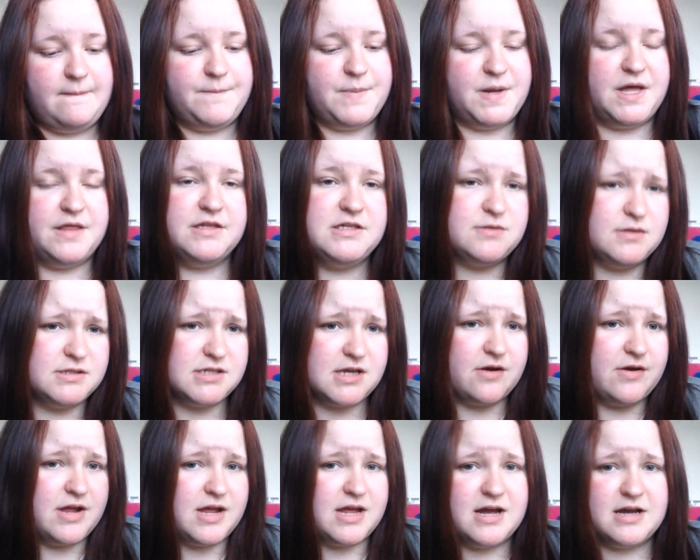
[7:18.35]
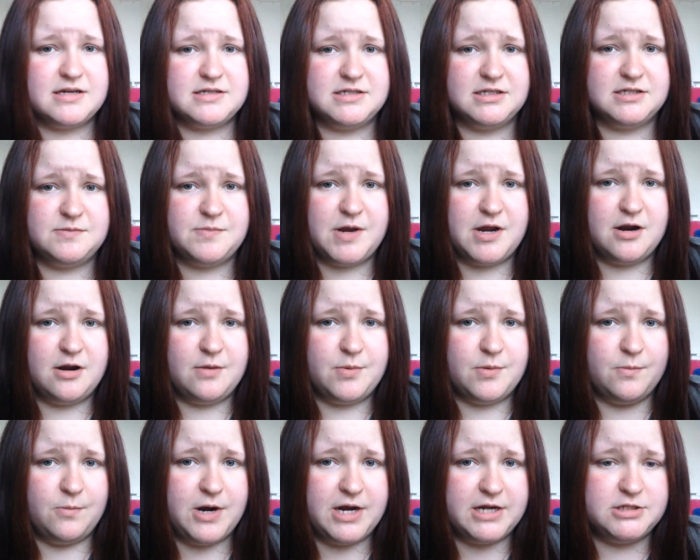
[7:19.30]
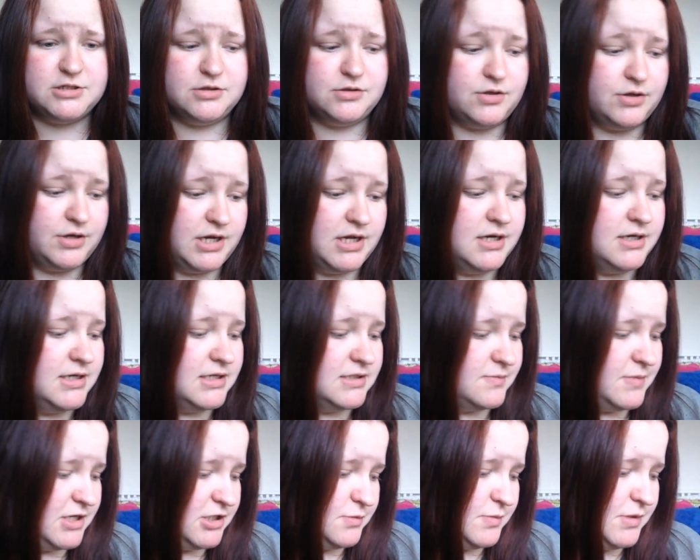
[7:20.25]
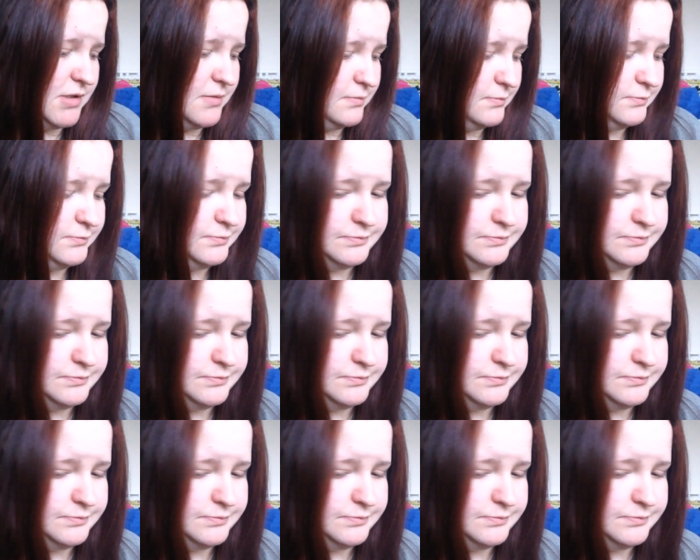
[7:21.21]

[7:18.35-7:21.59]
But this one's going out because it's been open way too long and it doesn't match me.